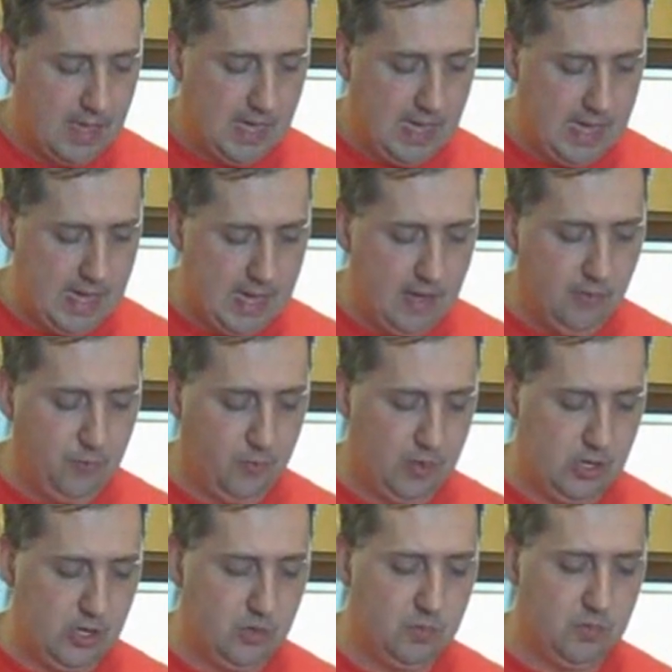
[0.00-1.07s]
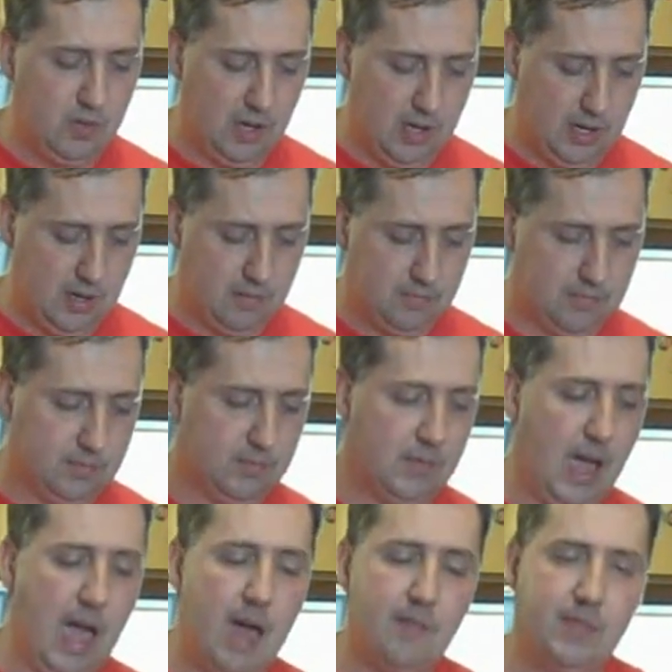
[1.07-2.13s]
if you
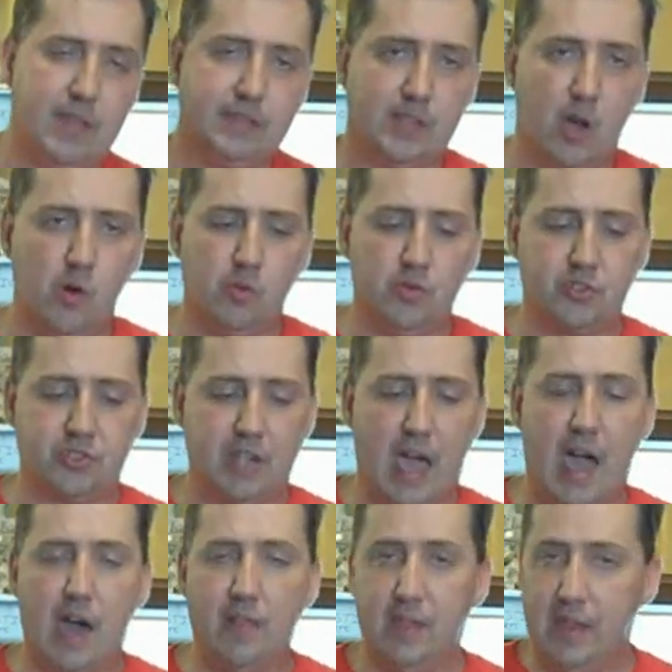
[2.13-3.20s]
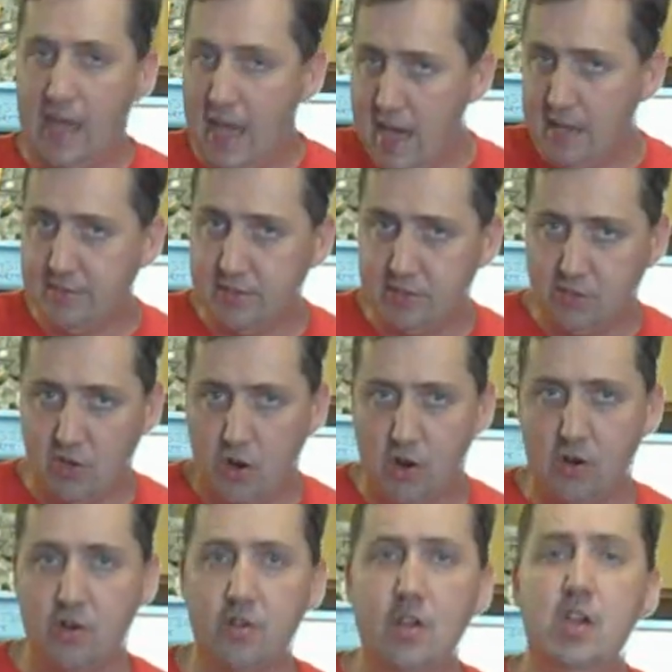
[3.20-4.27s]
have this older style that has a
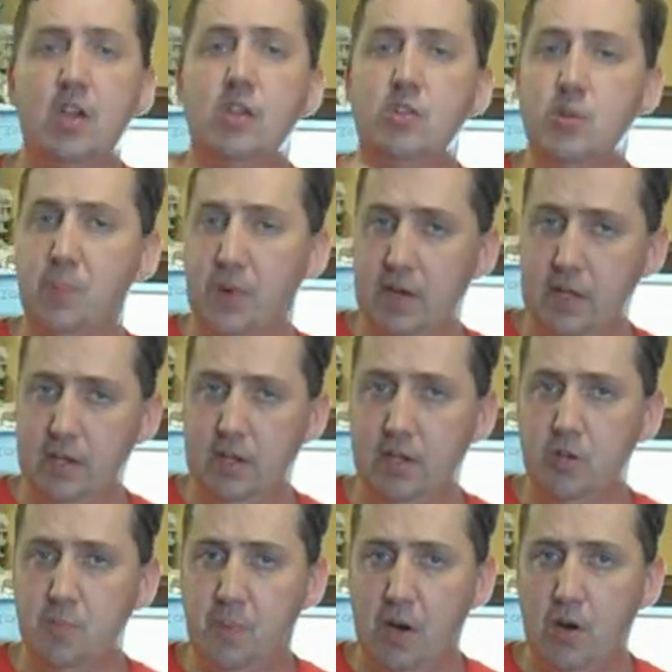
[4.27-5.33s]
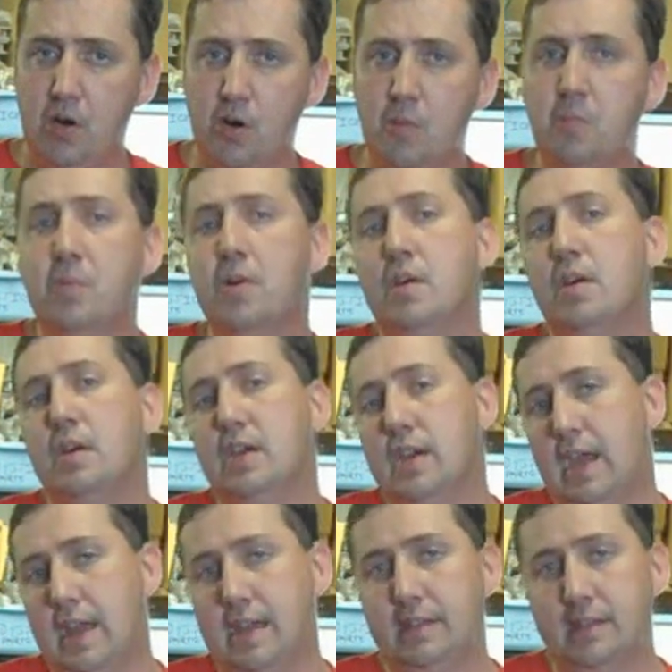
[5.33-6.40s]
starter, you put in a new bulb,
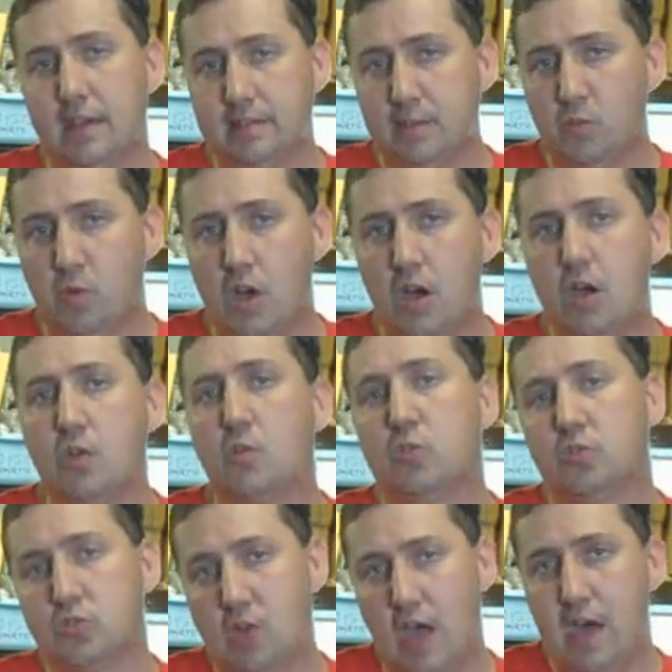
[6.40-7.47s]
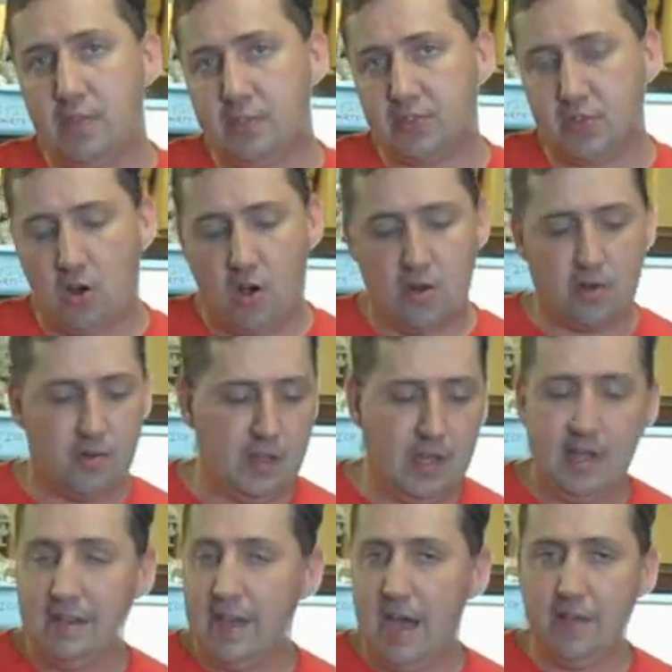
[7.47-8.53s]
and it doesn't work, we'll try the starter.
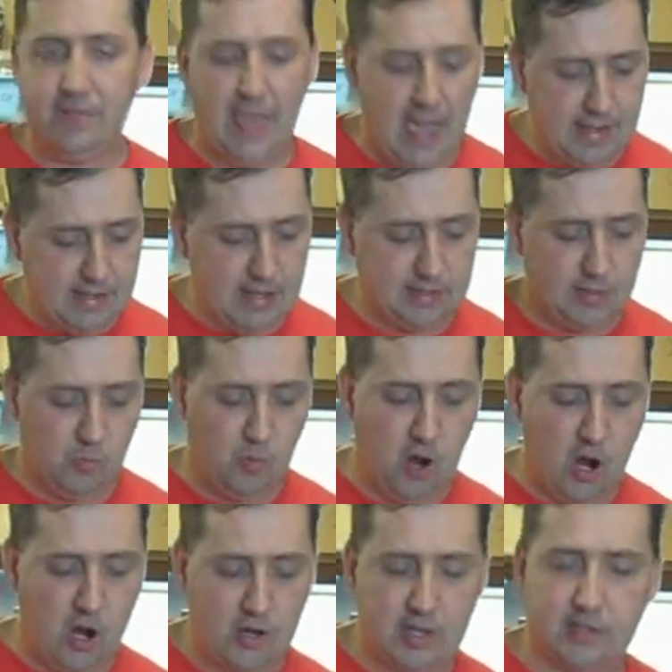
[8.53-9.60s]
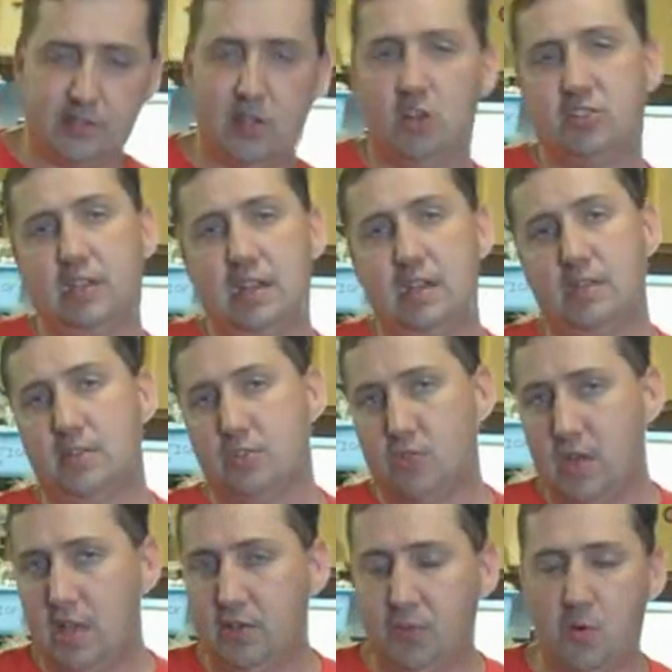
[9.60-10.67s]
Now if that doesn't work, it starts getting in the
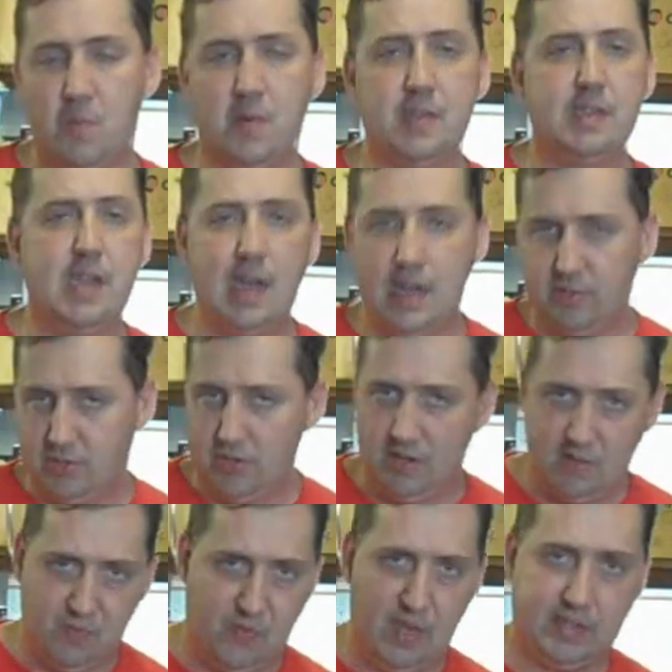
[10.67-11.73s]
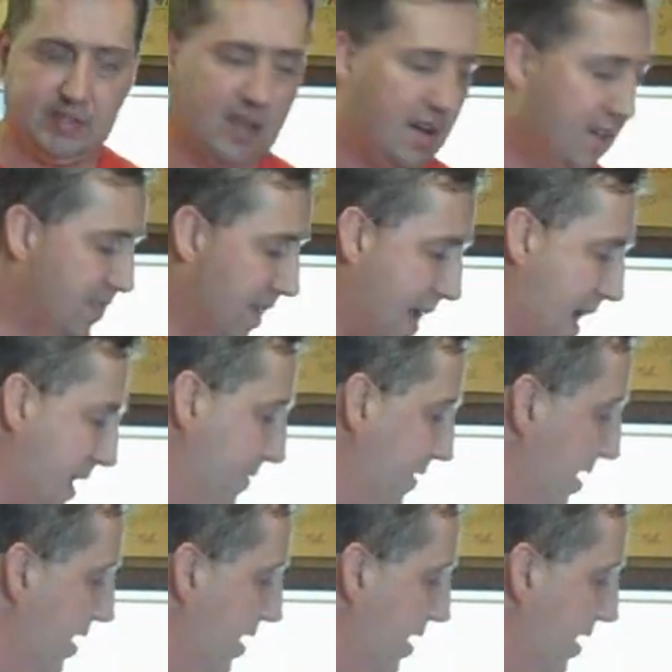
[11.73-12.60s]
transformer, yes, you can fix all that.